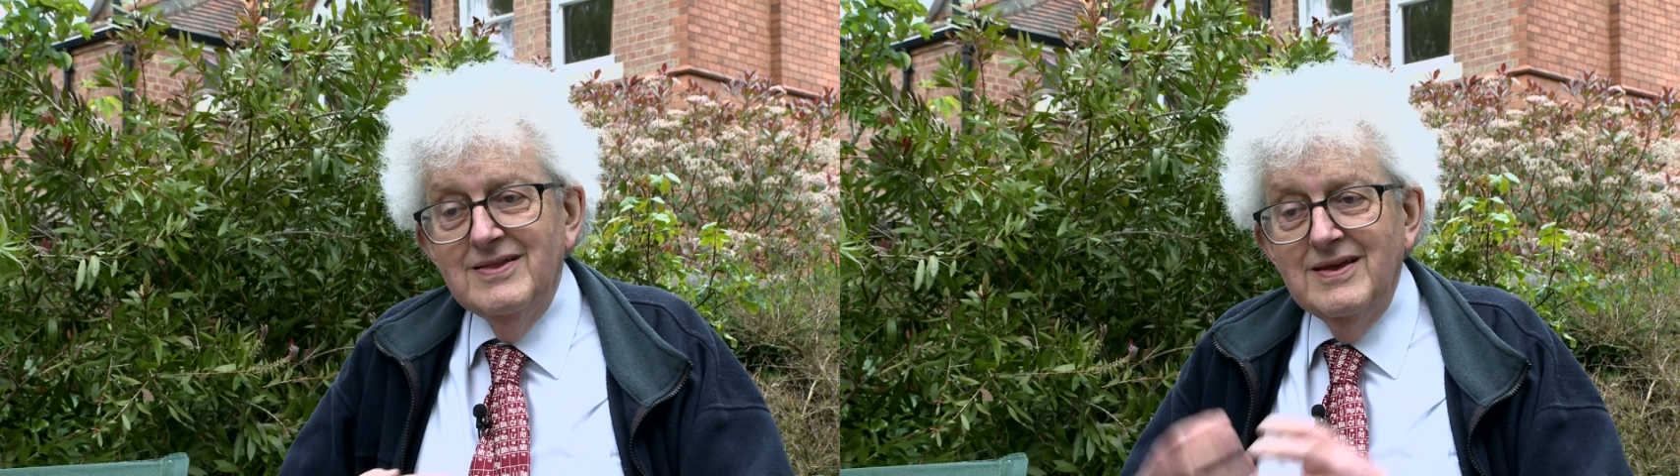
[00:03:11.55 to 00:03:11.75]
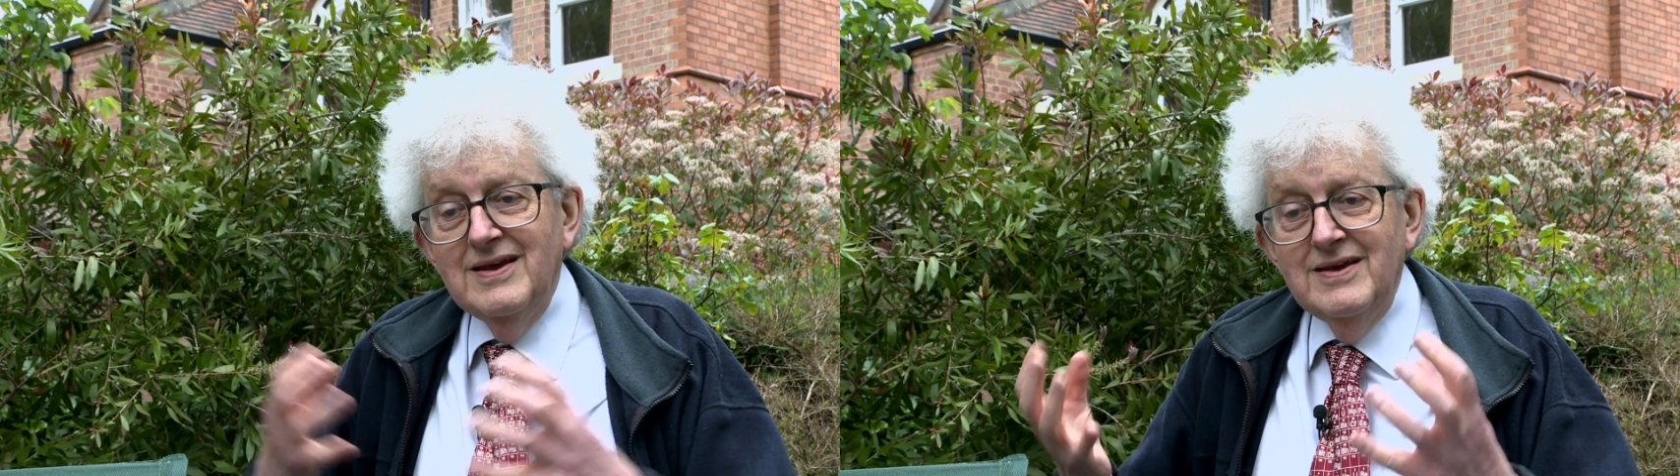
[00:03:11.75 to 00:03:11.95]

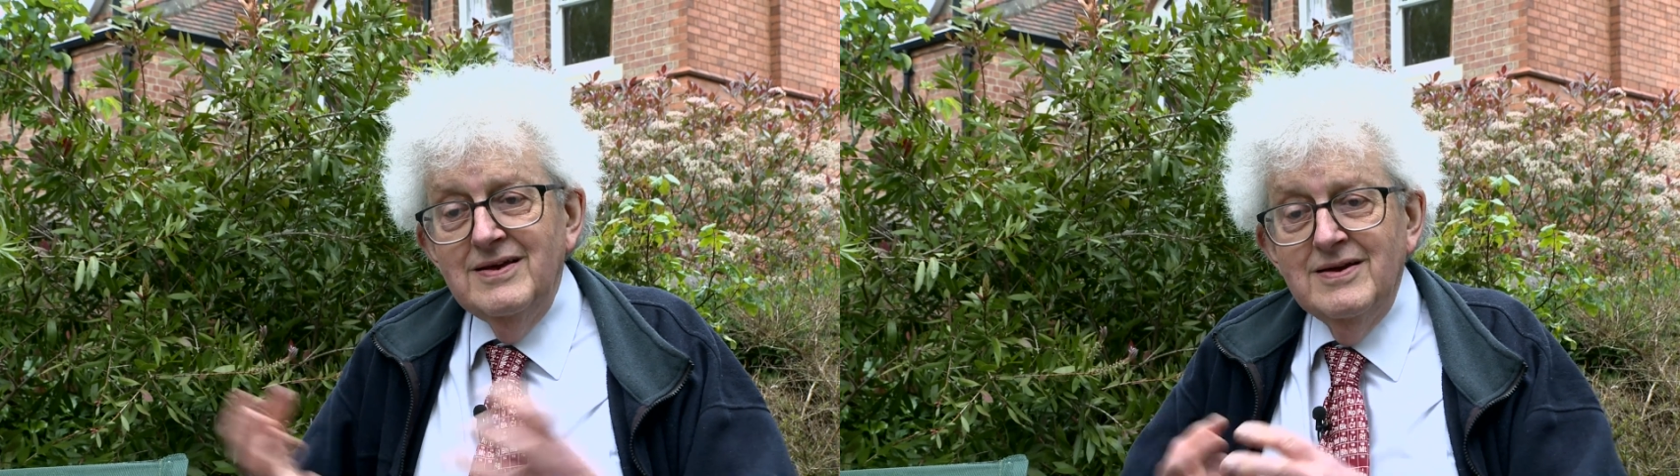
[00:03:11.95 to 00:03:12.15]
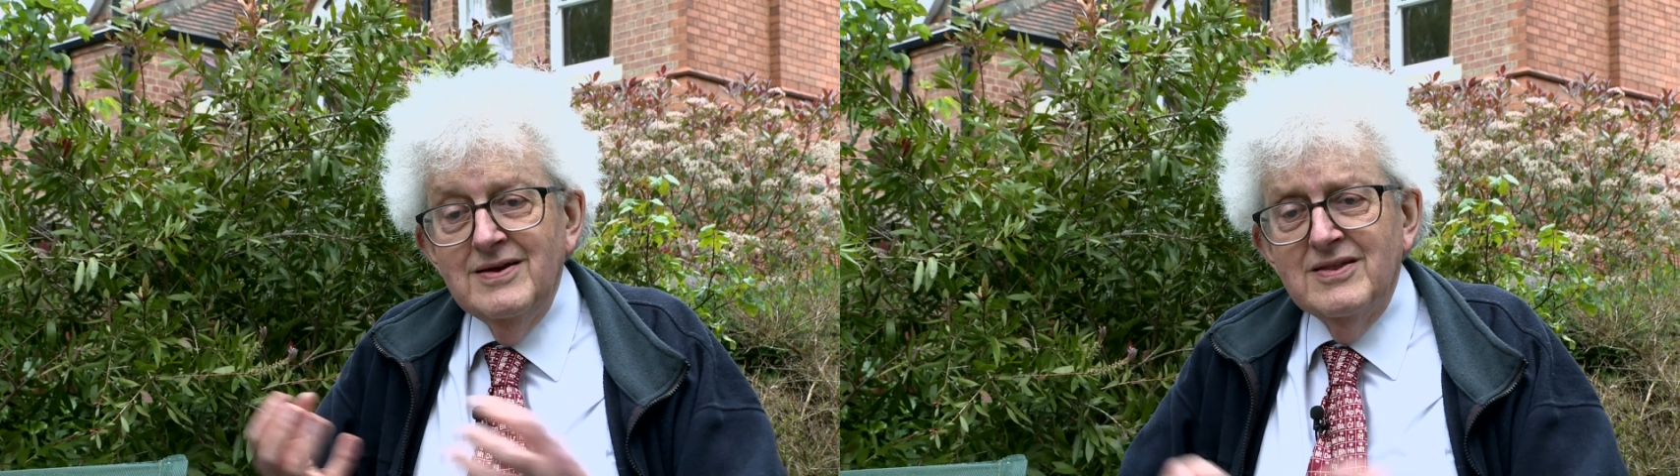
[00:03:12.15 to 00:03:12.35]

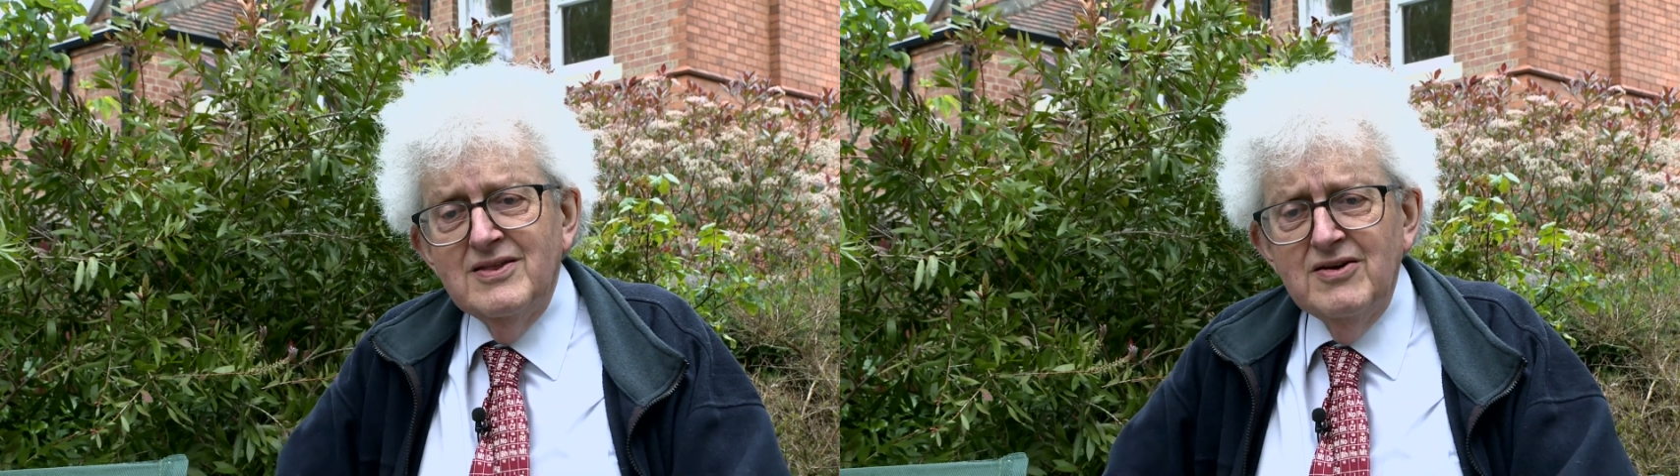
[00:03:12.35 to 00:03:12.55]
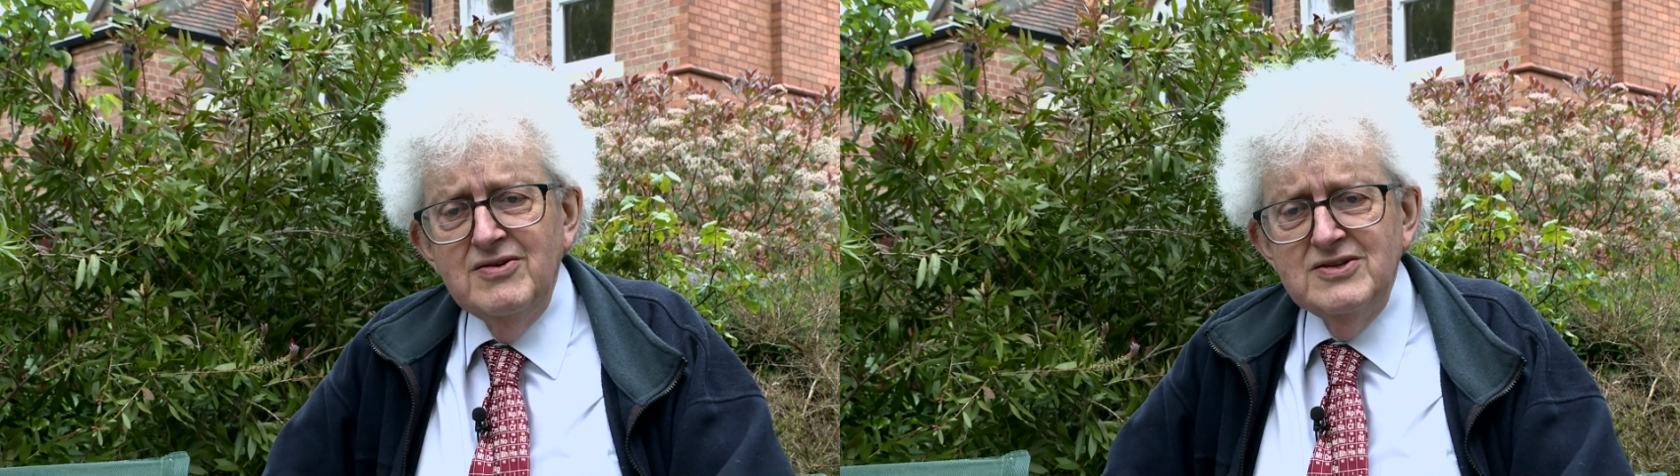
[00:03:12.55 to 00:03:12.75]

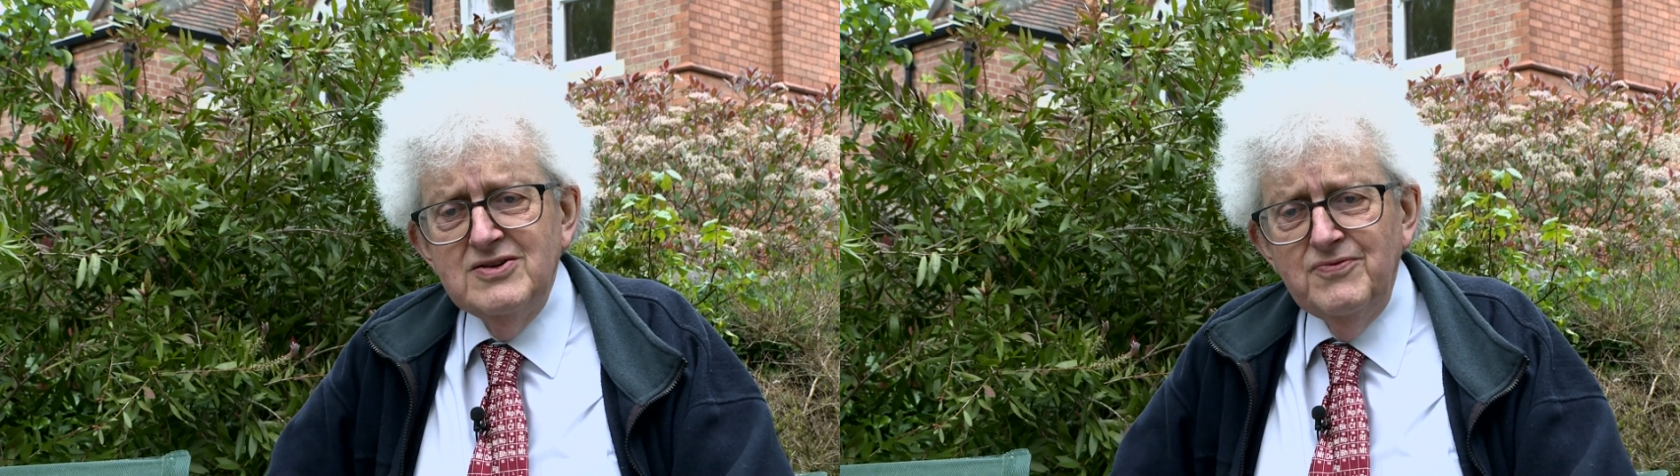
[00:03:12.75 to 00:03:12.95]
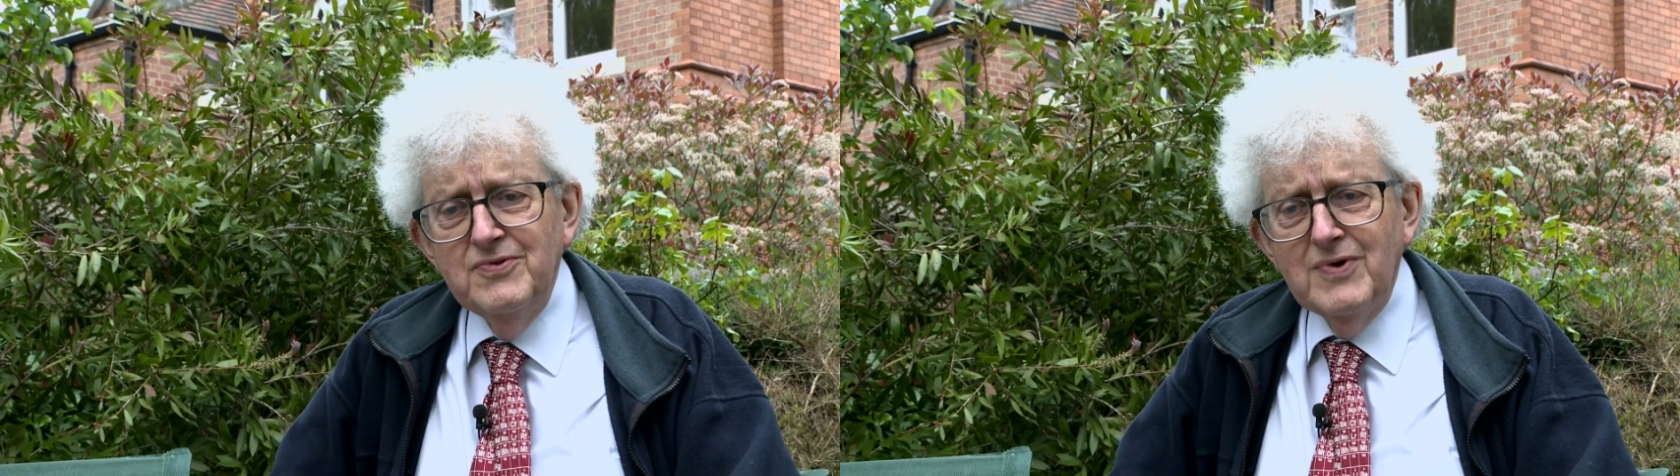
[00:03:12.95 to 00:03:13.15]
there is,
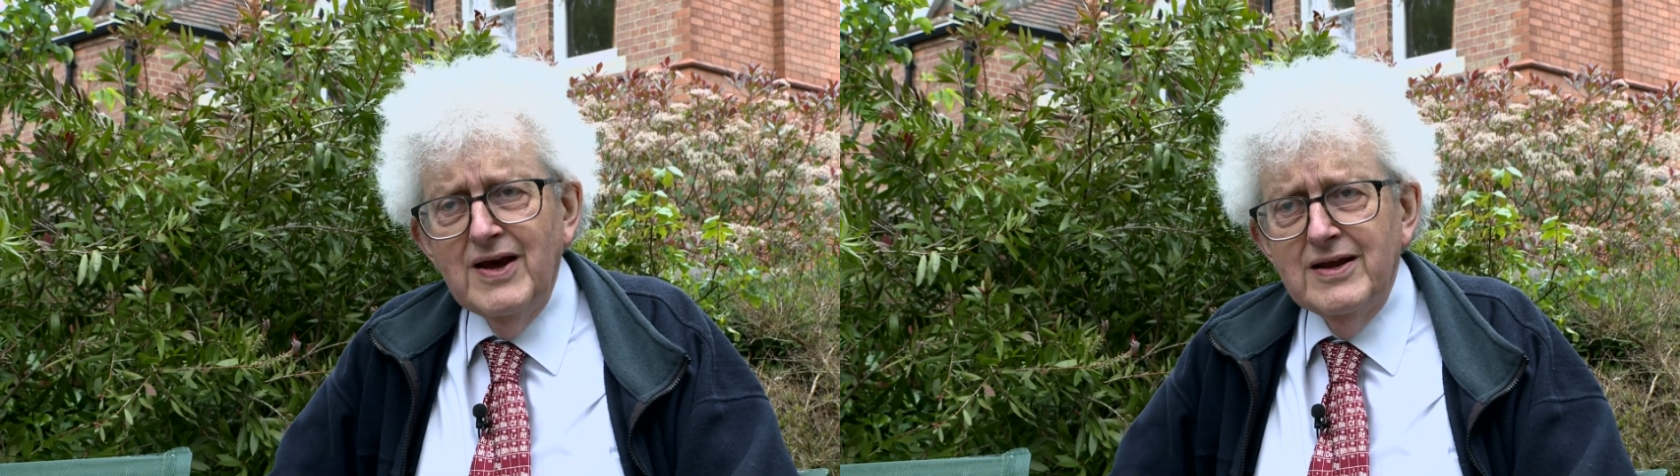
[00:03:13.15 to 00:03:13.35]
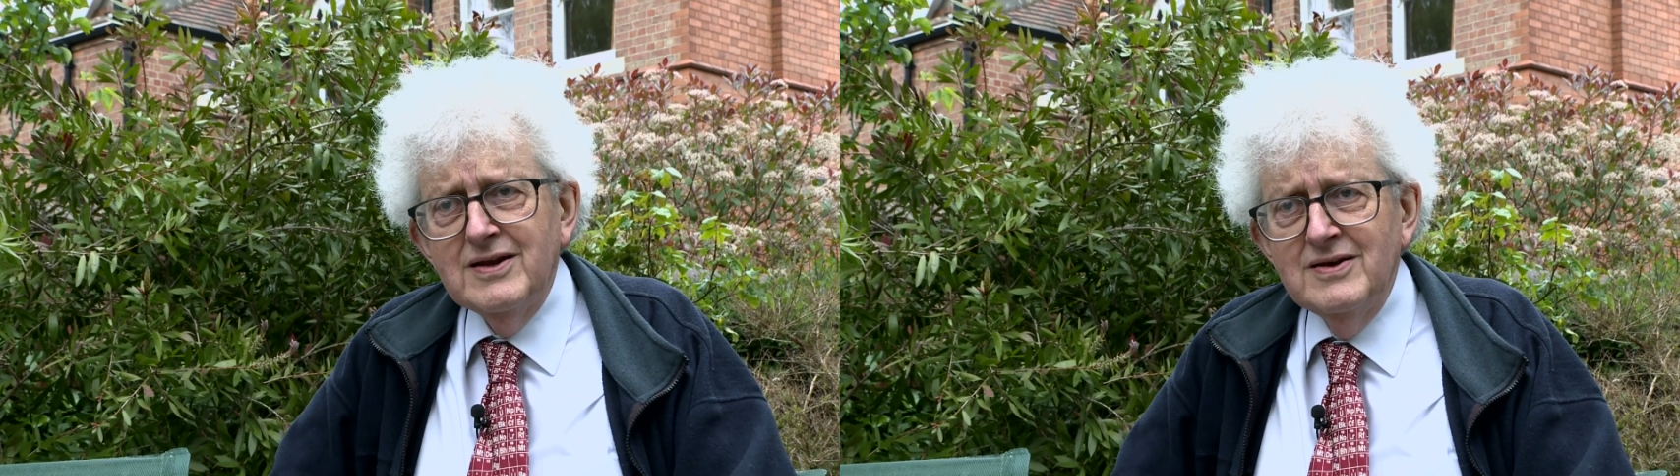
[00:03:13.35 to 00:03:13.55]
if you
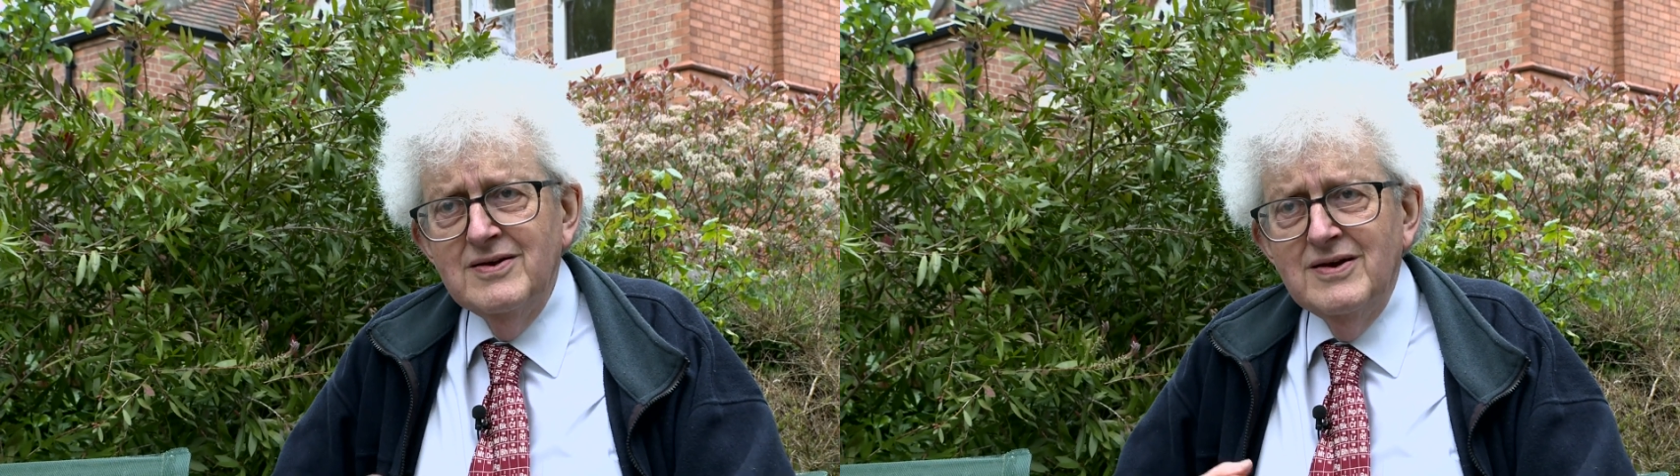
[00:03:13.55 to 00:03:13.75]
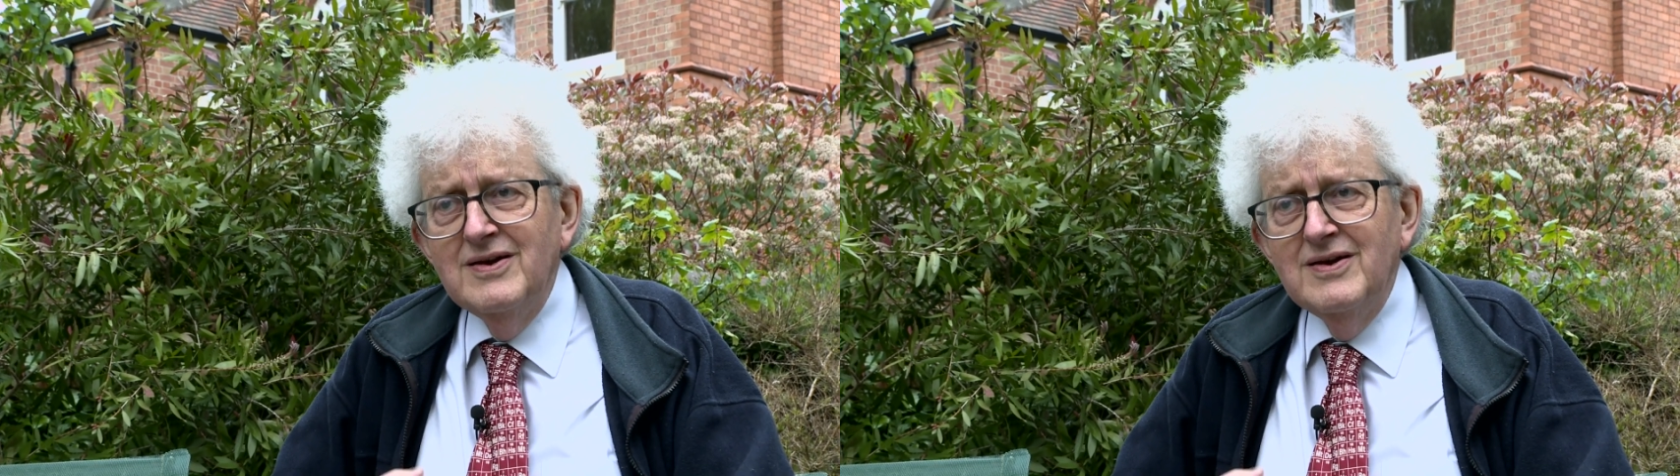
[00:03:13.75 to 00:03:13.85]
like,